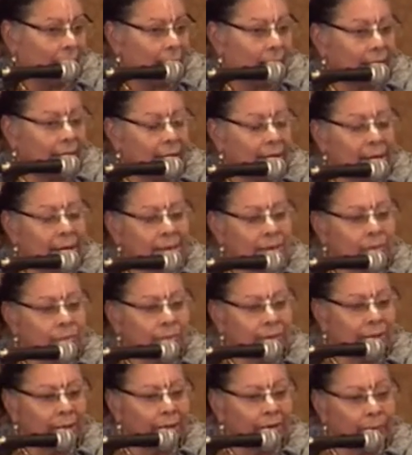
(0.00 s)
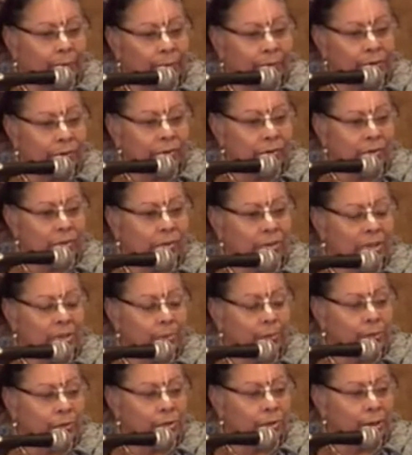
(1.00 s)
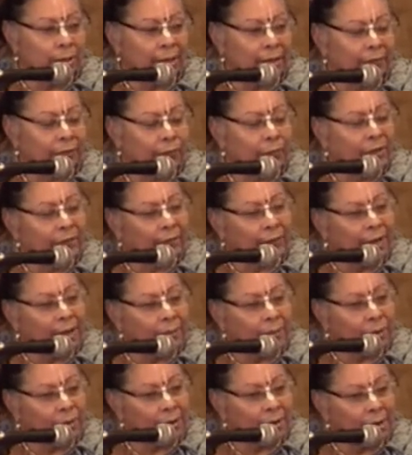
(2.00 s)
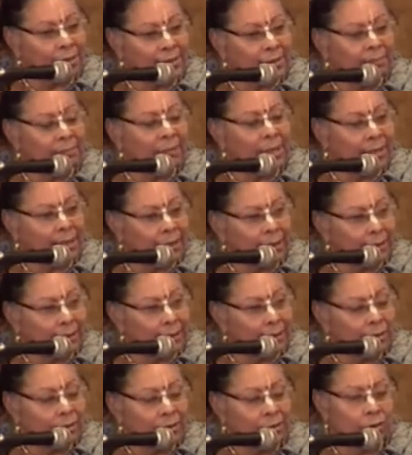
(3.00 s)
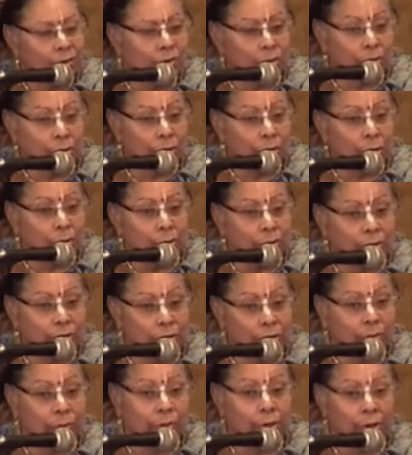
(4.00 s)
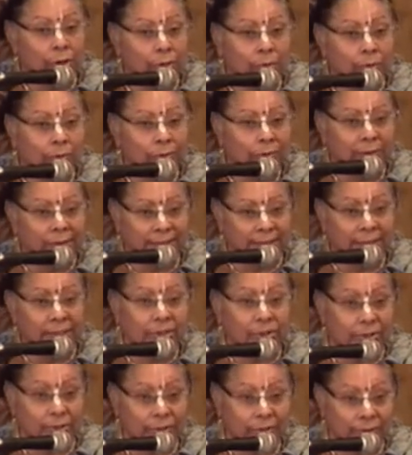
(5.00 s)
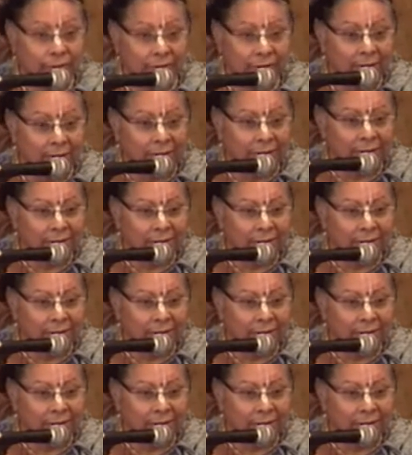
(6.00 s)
And as we have pursued spiritual life, we have come across many pseudo teachers,